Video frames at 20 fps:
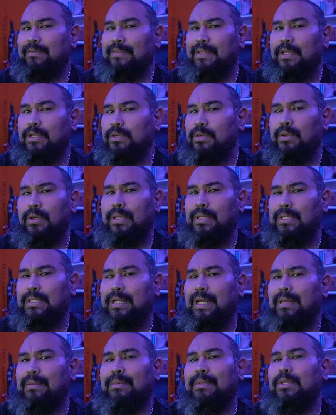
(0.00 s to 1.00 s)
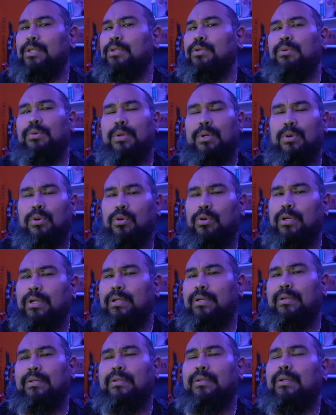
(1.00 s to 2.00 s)
that you do all the time and you record,
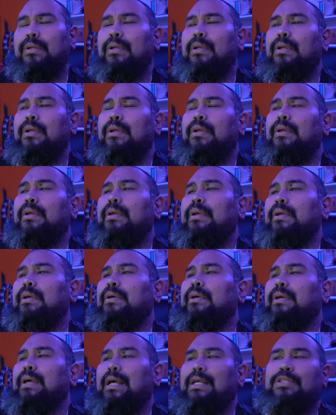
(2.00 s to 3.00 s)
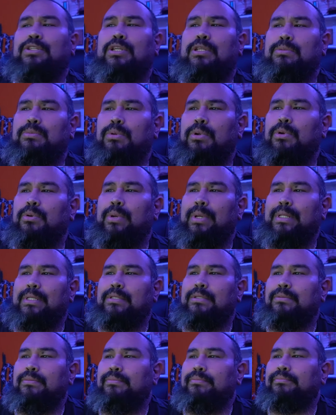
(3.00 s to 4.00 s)
and that's just
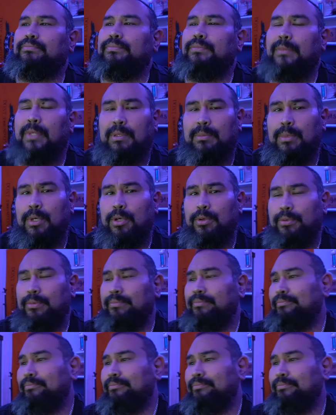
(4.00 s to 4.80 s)
ProRes, the mode.